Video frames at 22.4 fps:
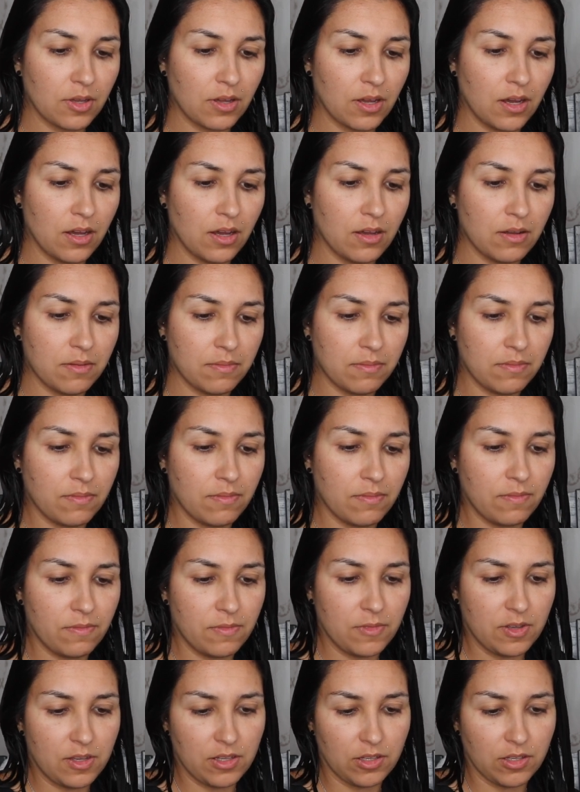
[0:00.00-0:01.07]
I
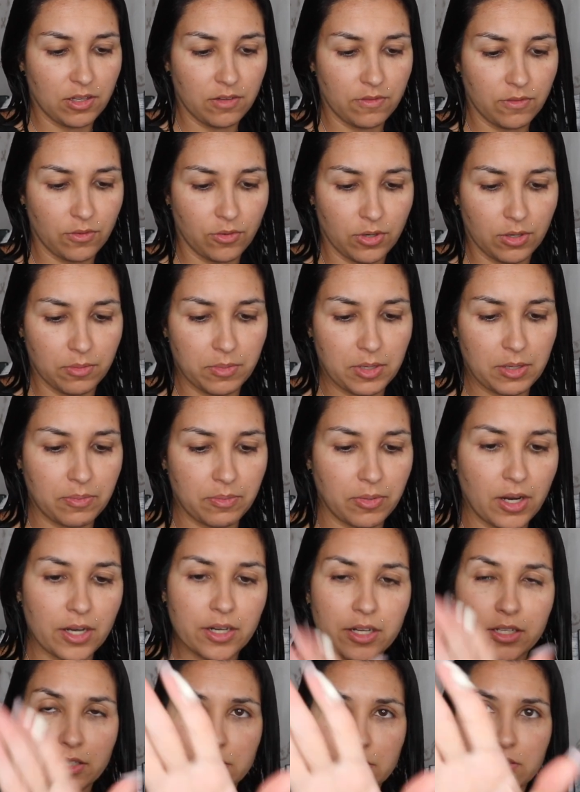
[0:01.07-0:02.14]
love Orbe
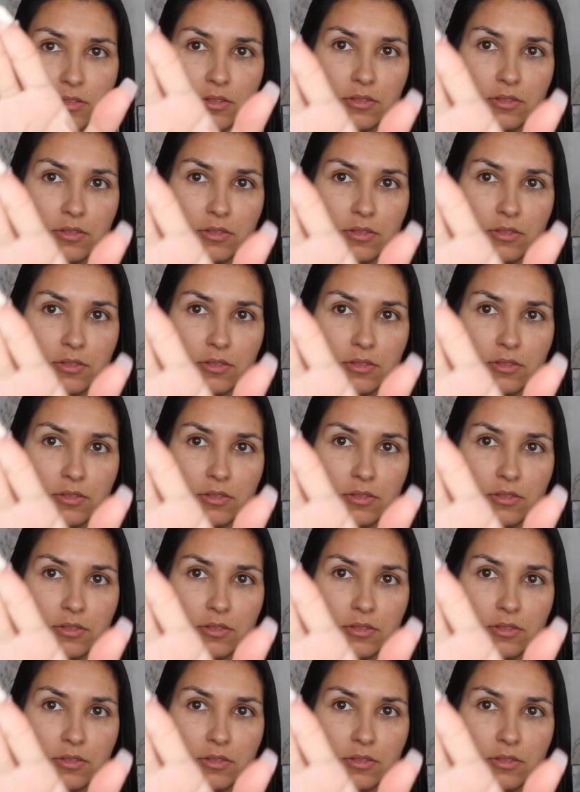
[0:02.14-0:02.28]
products,